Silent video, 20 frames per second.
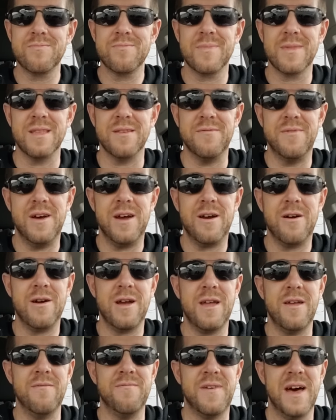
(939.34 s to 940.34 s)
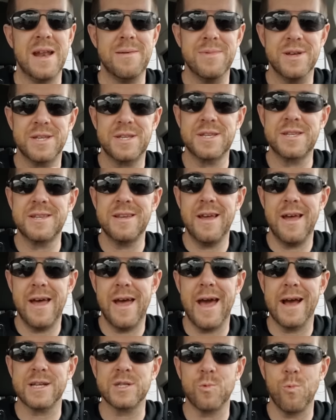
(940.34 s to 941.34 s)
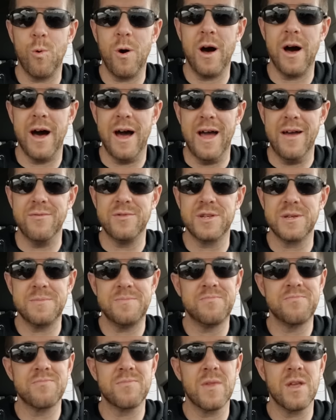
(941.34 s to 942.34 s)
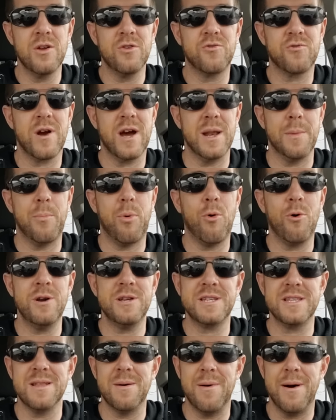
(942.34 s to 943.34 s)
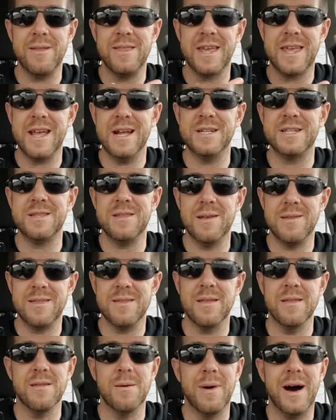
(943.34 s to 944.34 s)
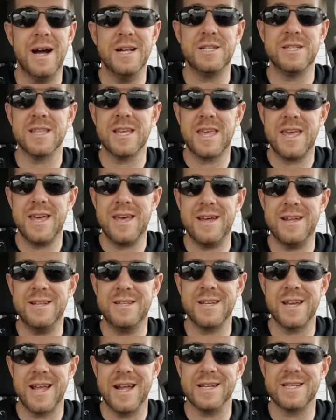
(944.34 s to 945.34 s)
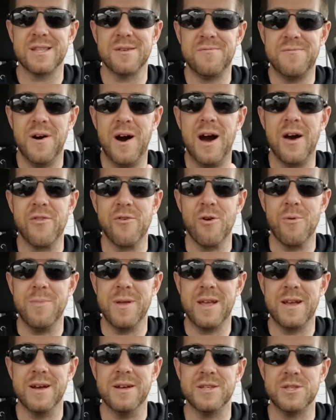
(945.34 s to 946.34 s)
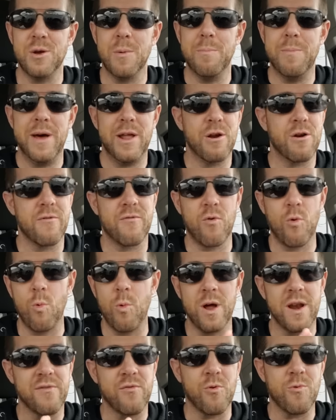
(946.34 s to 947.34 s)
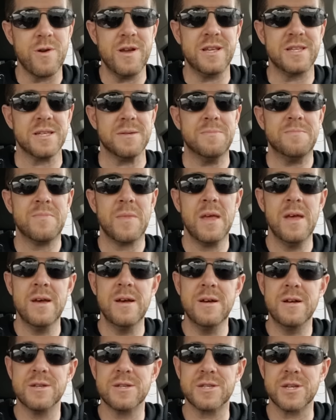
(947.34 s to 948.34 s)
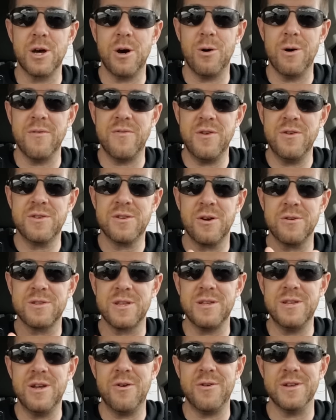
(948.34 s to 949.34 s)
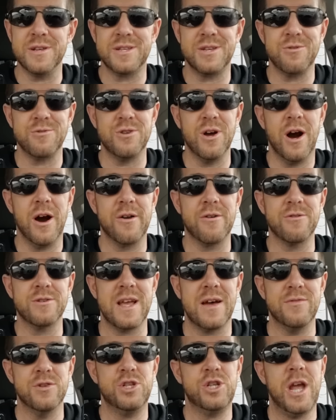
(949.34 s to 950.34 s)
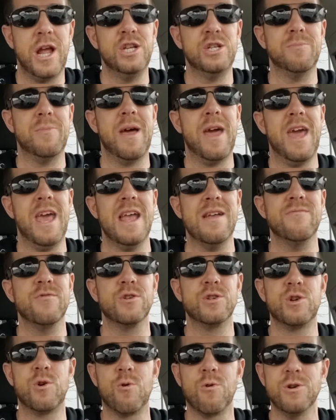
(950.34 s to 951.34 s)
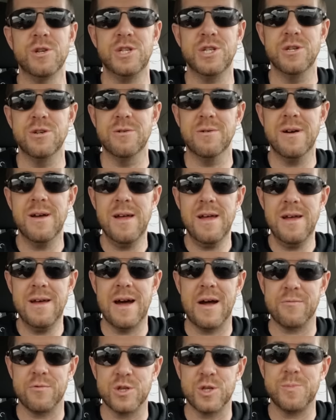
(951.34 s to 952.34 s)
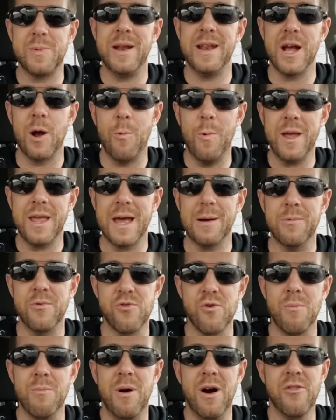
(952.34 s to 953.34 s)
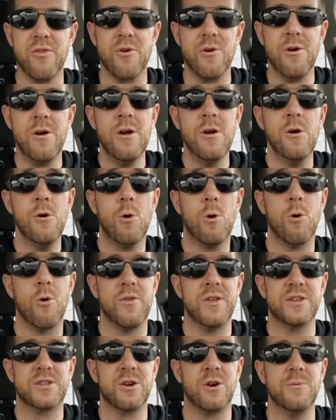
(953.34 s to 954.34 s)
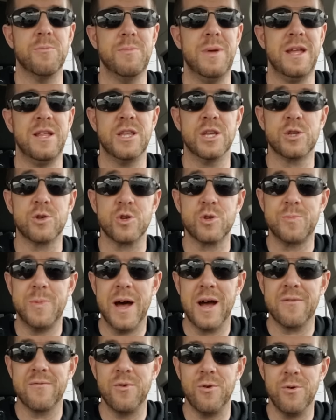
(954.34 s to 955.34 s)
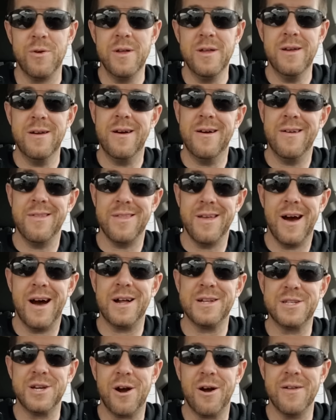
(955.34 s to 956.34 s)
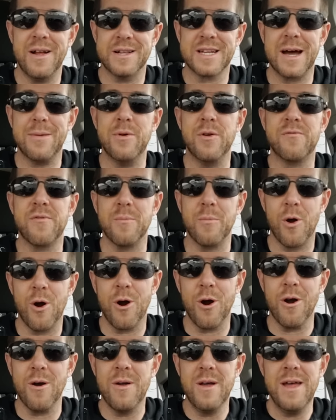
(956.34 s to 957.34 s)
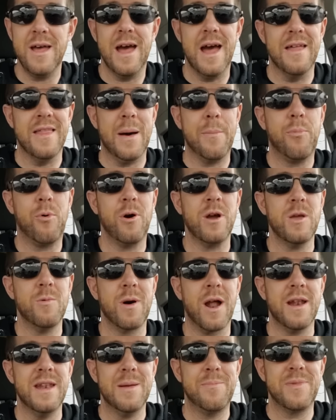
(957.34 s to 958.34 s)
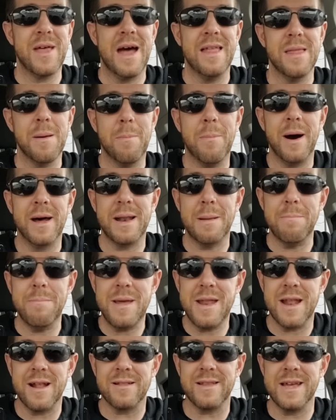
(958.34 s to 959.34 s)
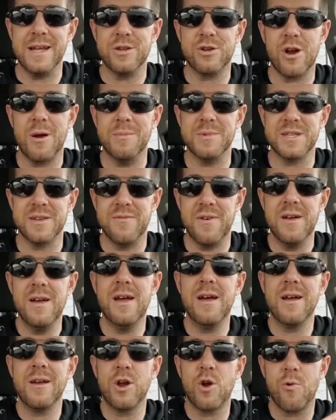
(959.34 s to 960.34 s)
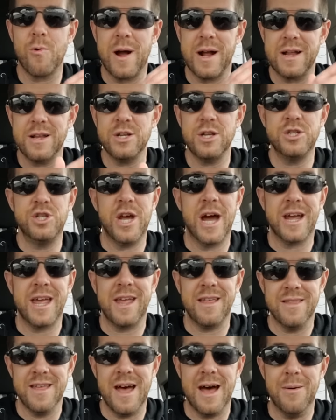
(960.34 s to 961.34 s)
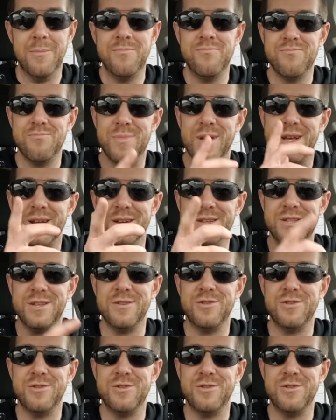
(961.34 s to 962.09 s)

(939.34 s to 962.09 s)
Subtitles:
the very venomous ex-wives try to poison the minds of the kids against the father because they're bitter for whatever reason. So if you start to notice your daughters have a change in behavior towards you after spending a weekend with their mother, or they start being disrespectful, the odds are that's coming from her. At that point, you want to nip that in the bud immediately in terms of checking them, because you